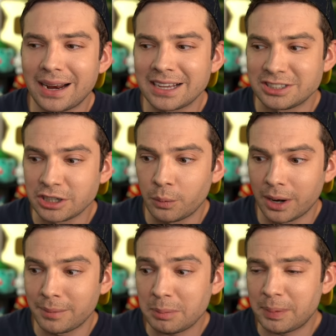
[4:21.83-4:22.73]
I still
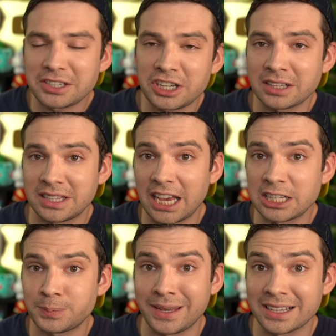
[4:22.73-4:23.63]
wanna make Pidgeot the
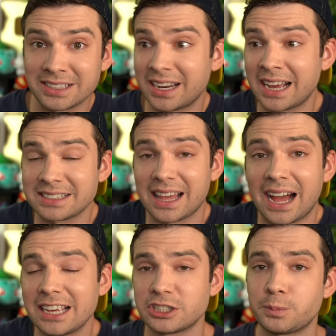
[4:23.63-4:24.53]
ace because it has the
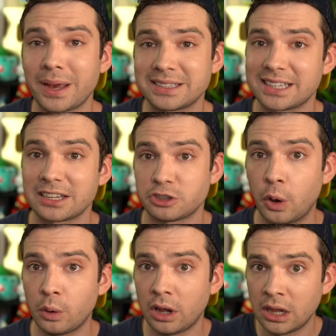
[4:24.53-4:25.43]
highest base stat
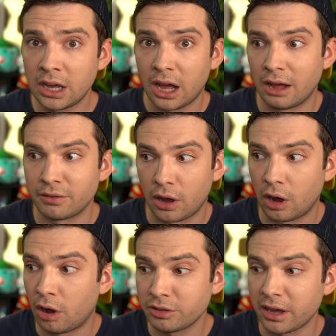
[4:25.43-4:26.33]
total of
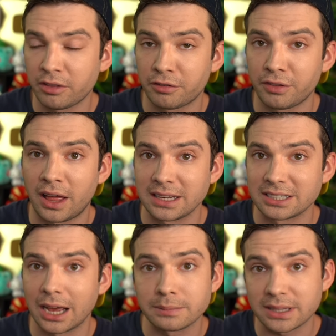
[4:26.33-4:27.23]
all the other flying
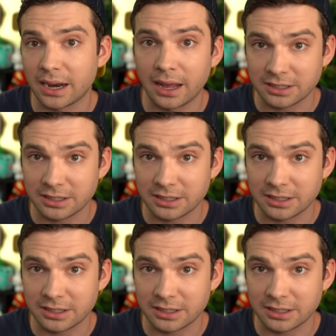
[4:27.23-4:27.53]
types that I